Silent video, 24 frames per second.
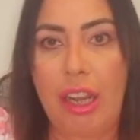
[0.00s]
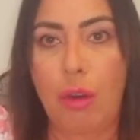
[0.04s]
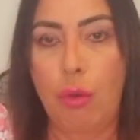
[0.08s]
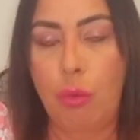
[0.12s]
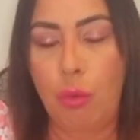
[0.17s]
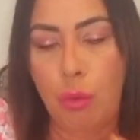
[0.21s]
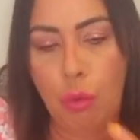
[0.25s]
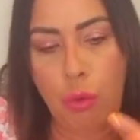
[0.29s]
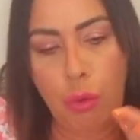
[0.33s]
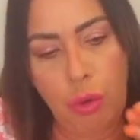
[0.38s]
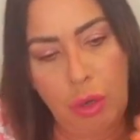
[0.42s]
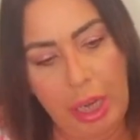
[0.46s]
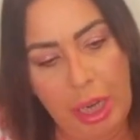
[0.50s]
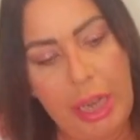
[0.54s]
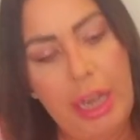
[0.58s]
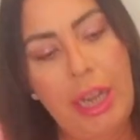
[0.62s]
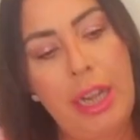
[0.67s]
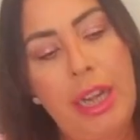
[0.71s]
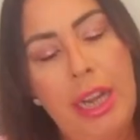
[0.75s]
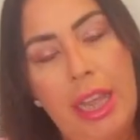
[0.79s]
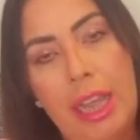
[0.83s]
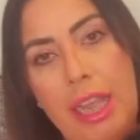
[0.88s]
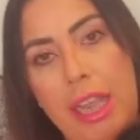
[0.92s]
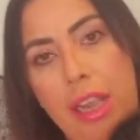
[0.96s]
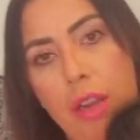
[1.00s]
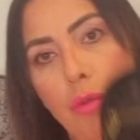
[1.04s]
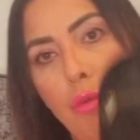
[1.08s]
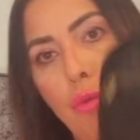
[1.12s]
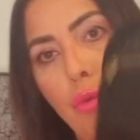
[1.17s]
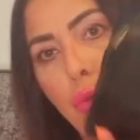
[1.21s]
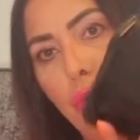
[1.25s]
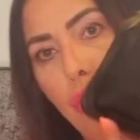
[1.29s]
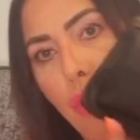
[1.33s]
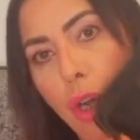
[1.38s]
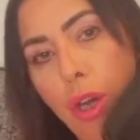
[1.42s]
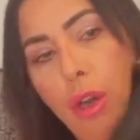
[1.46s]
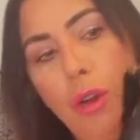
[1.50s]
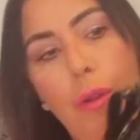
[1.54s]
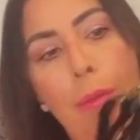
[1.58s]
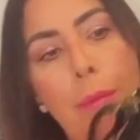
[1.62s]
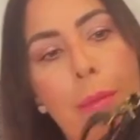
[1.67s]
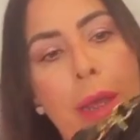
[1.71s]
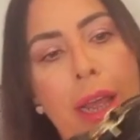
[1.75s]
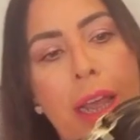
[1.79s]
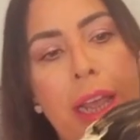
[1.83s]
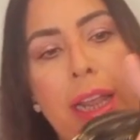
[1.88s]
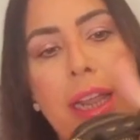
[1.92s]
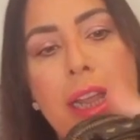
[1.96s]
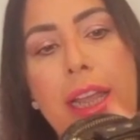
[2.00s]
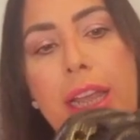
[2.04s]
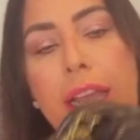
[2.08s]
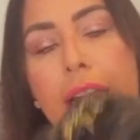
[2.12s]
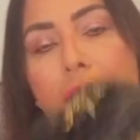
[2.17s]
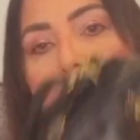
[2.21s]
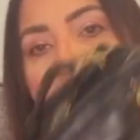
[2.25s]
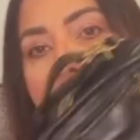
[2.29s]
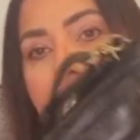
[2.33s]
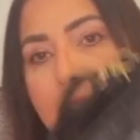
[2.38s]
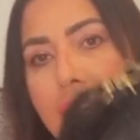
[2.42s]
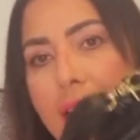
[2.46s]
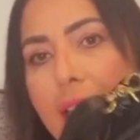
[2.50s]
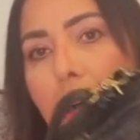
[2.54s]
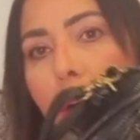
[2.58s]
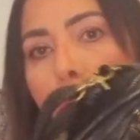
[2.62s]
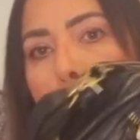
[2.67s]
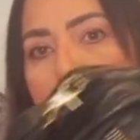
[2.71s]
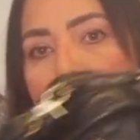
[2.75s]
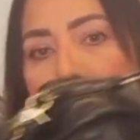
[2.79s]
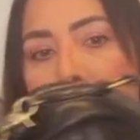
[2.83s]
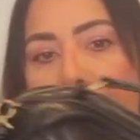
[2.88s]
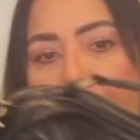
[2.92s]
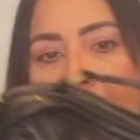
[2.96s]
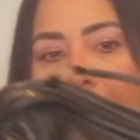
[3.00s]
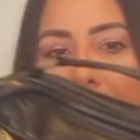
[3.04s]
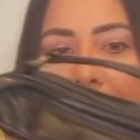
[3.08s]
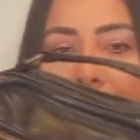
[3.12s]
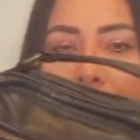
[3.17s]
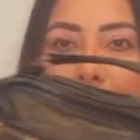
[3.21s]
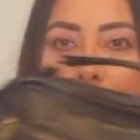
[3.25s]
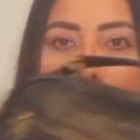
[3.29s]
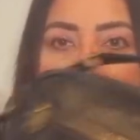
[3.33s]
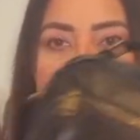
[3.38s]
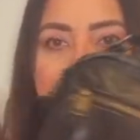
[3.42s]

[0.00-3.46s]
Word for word: really roomy little bag,